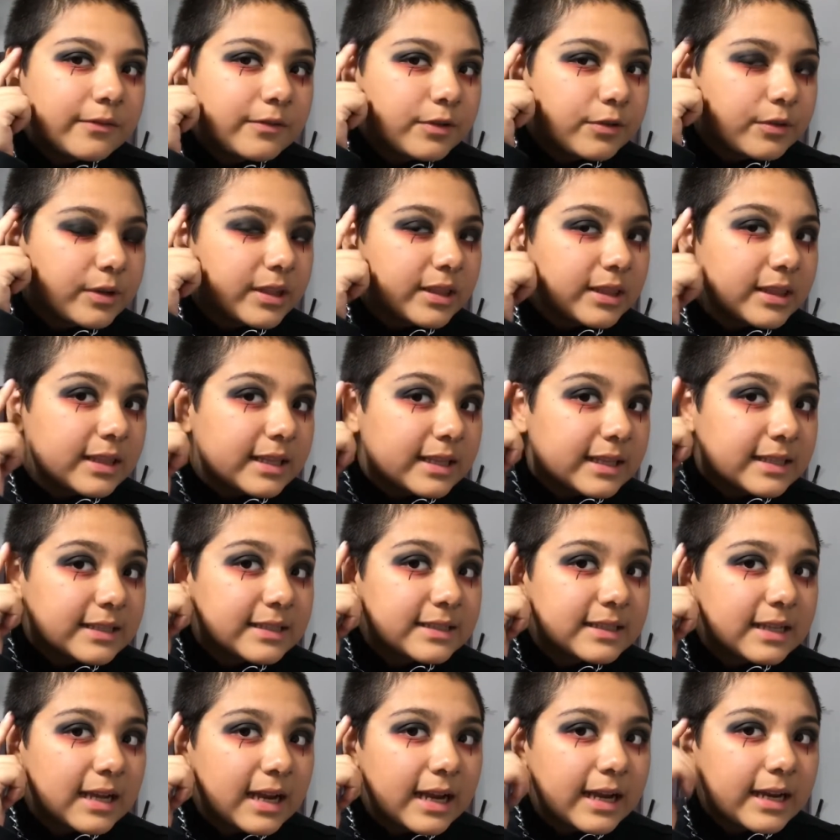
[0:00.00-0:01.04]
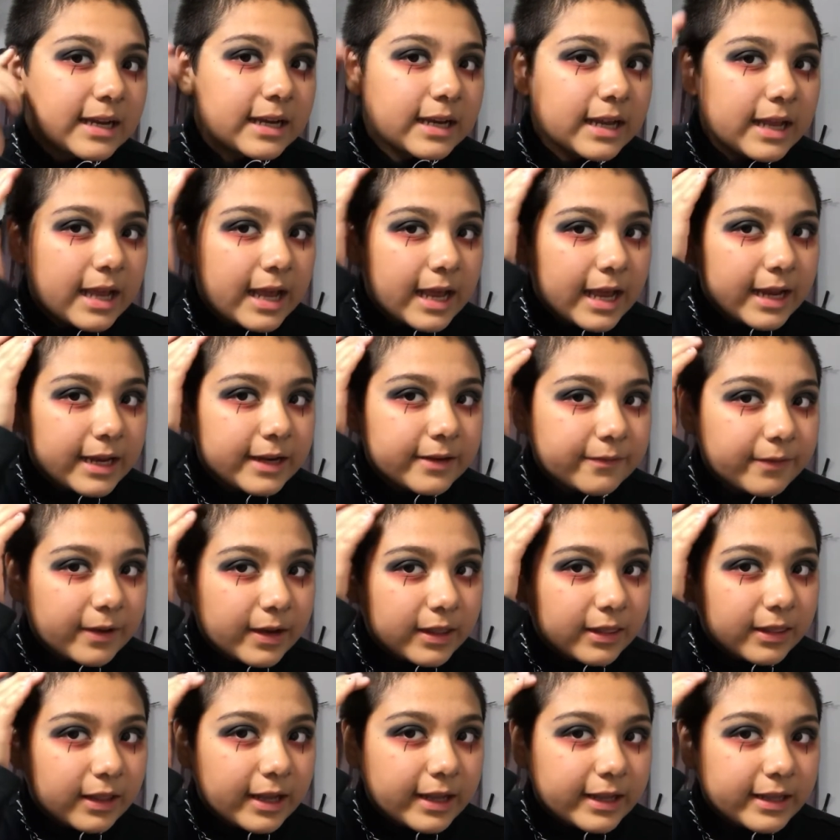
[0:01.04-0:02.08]
of doing this side, and if I
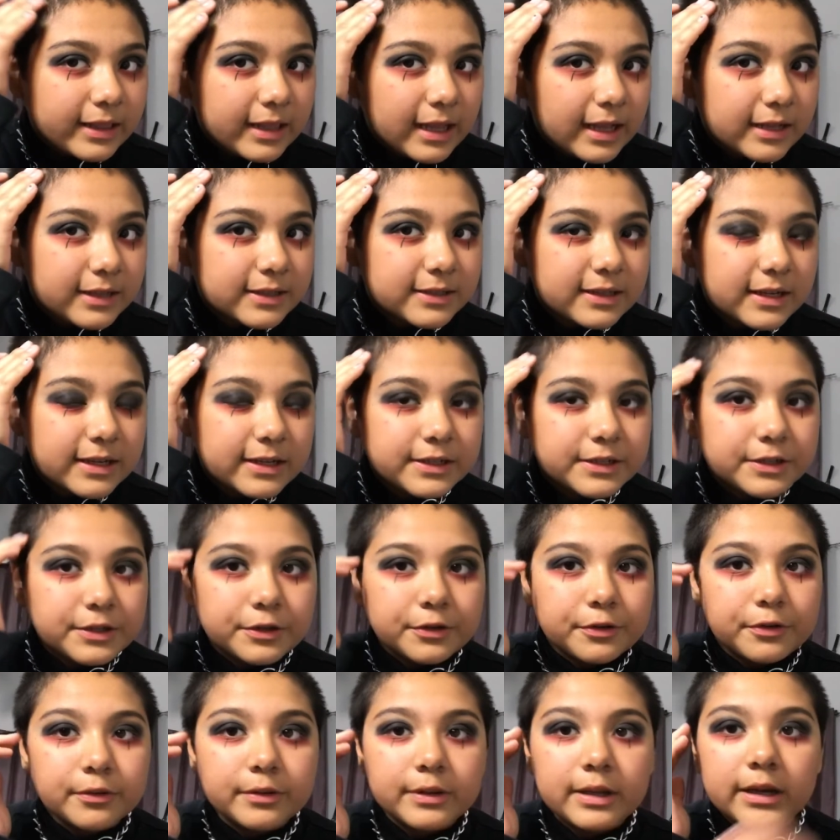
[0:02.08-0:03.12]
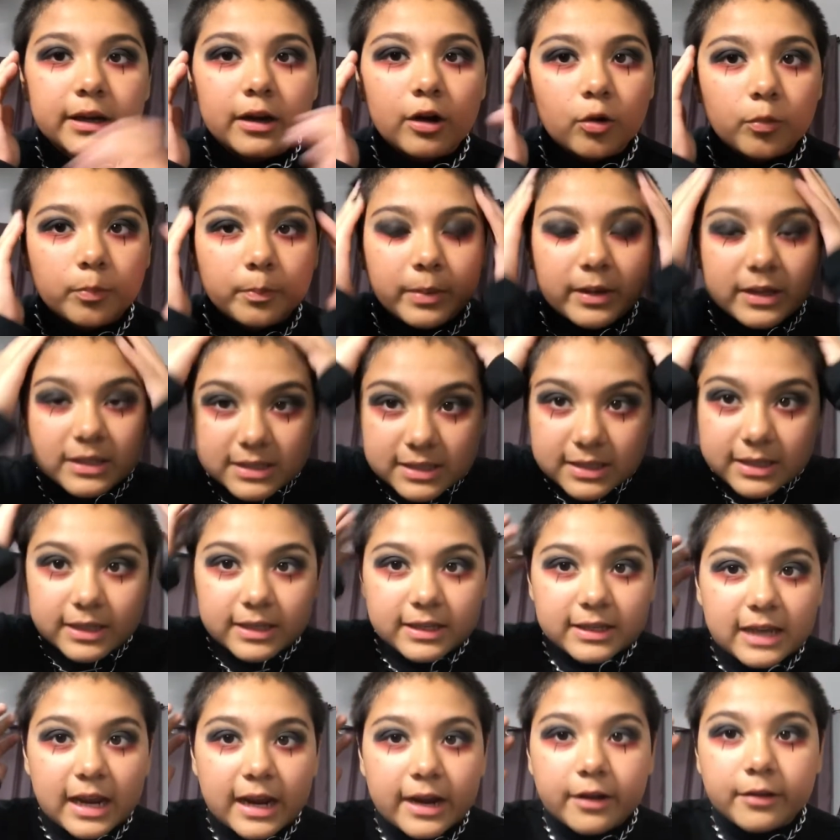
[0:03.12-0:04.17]
like that side too, then I'll buzz the
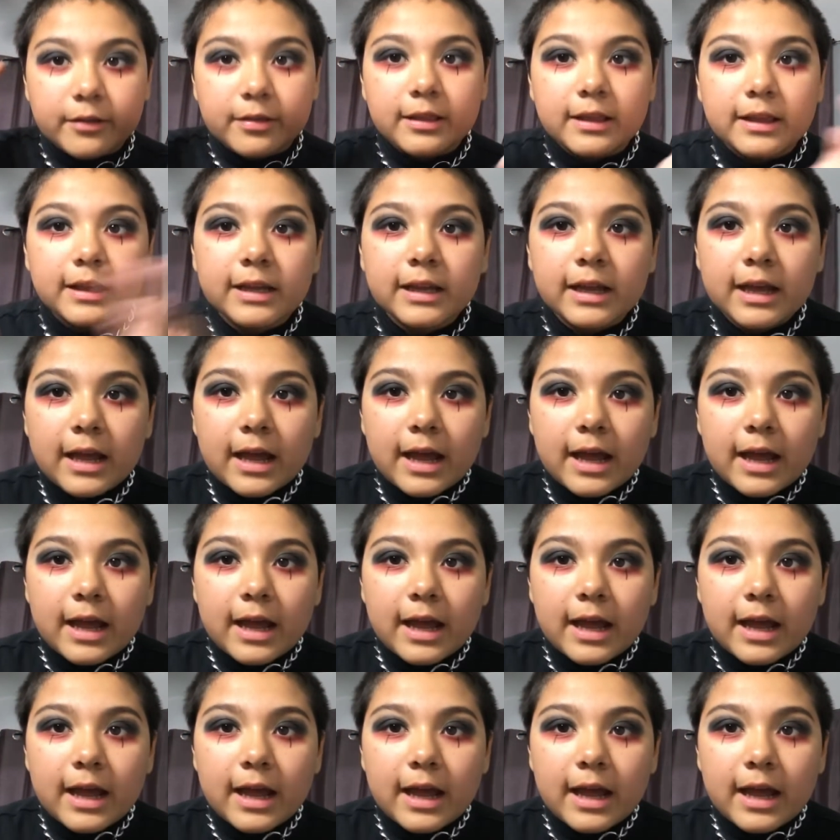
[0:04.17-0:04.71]
entire thing.